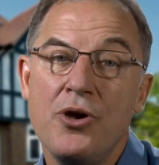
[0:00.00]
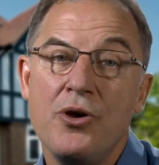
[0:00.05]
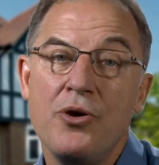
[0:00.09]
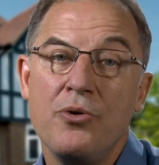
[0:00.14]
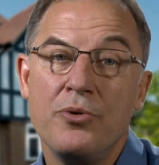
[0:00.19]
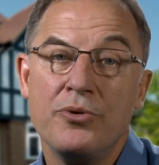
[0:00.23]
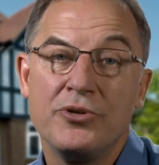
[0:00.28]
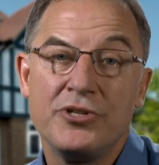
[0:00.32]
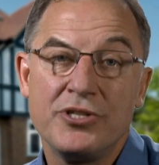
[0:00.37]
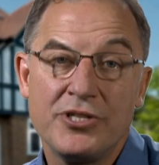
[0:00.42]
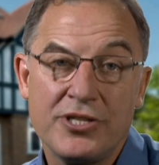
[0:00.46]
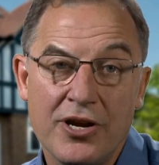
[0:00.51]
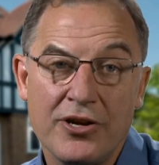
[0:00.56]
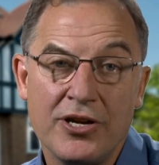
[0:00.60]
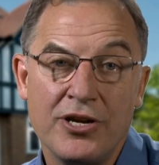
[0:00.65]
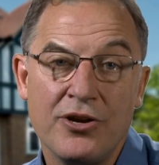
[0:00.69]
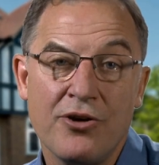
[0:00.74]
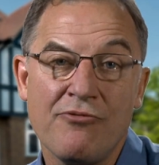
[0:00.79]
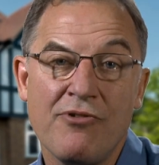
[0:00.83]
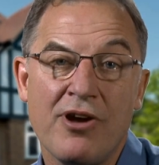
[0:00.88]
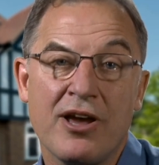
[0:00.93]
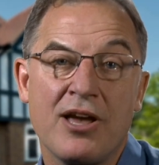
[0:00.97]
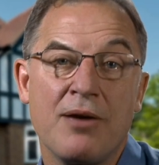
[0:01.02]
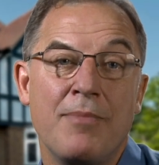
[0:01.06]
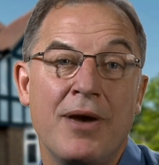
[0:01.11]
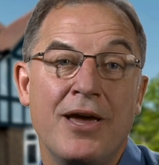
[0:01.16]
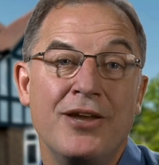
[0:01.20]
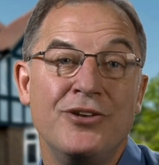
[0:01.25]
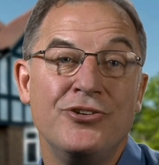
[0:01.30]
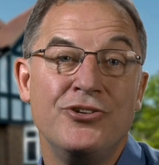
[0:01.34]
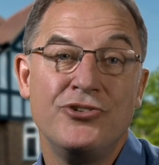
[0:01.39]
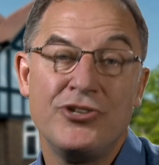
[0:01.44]
We would certainly not
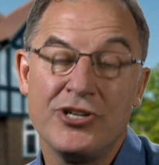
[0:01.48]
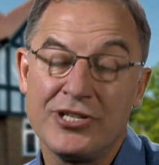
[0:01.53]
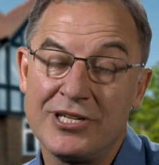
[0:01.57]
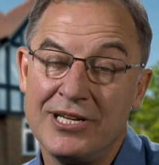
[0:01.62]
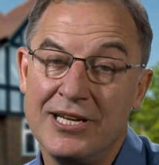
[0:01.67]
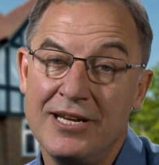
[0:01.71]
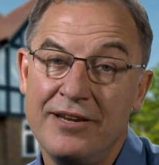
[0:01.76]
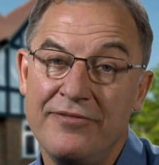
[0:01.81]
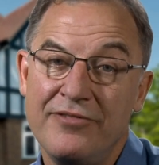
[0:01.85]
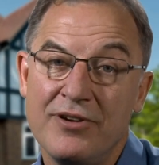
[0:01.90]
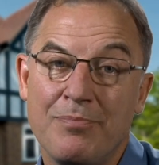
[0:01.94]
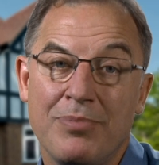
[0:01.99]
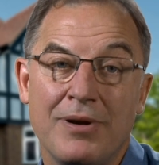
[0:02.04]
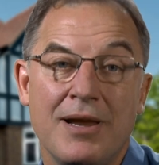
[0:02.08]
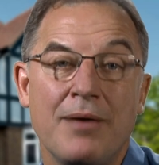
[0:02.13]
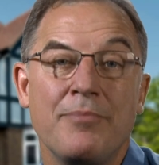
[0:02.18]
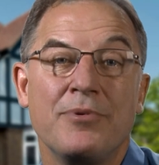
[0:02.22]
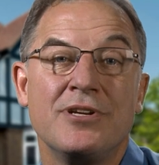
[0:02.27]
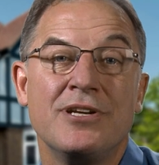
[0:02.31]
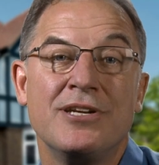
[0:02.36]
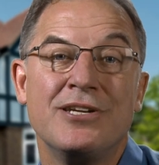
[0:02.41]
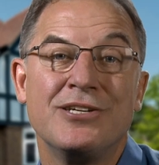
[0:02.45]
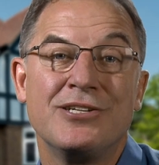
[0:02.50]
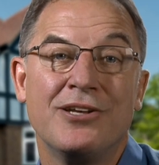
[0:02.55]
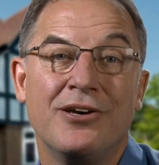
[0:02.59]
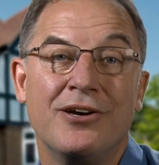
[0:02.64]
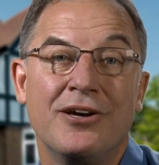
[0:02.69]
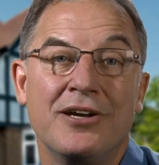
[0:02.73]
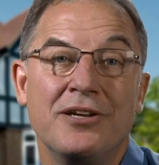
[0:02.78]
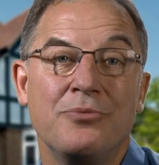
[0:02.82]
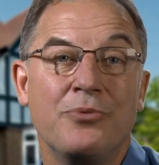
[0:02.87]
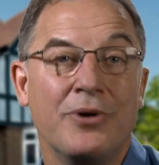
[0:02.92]
recommend you just leave your plumber to
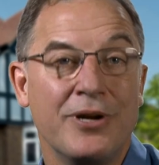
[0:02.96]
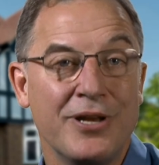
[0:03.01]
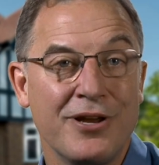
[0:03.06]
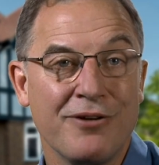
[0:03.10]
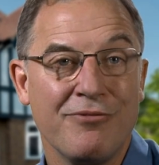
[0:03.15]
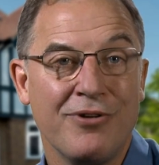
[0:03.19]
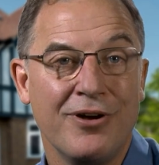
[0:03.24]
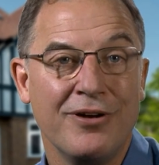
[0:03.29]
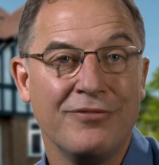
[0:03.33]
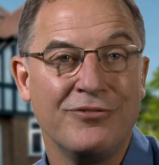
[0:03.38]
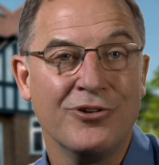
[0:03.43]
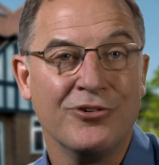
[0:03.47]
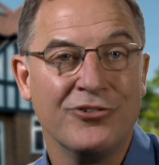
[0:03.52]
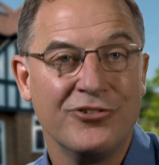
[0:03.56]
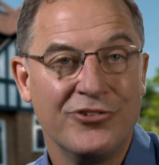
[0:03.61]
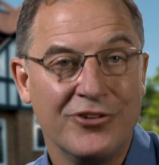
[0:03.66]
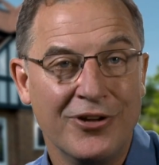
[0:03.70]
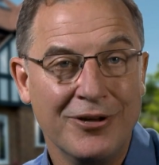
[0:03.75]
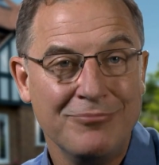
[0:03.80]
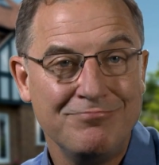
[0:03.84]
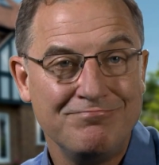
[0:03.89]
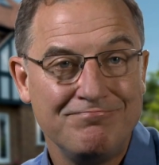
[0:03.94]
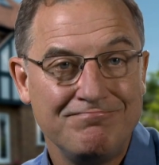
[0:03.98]
decide when he arrives on site.